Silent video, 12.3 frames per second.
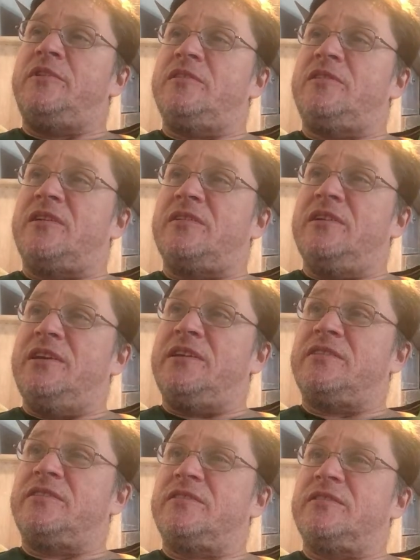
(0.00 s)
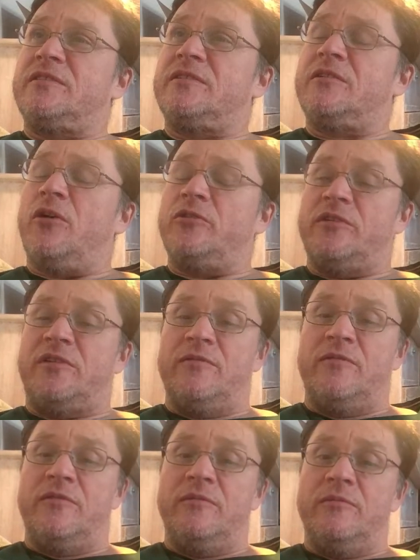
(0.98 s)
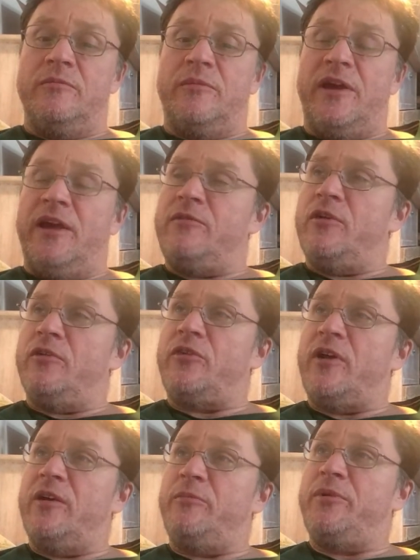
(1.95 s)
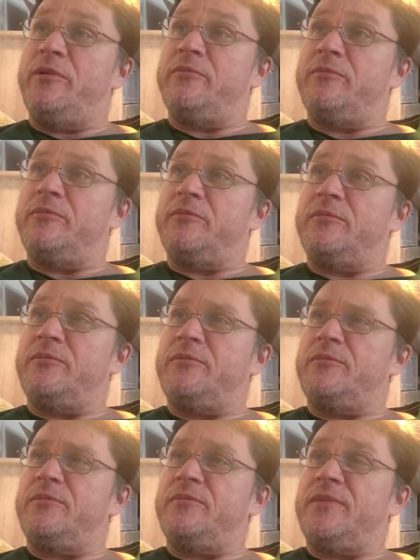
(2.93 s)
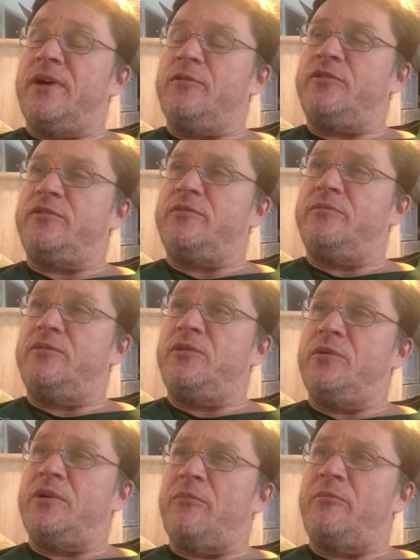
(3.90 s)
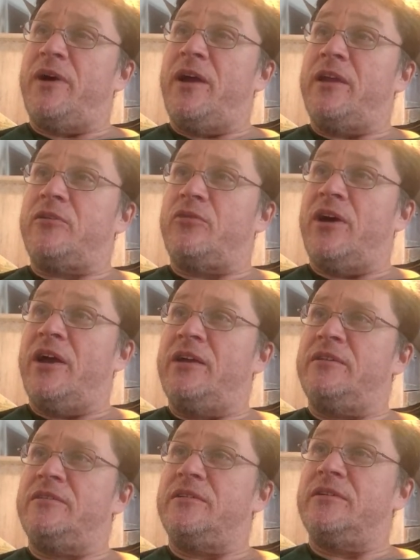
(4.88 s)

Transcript: techniques, cognitive behavior therapy. I was doing a bike ride,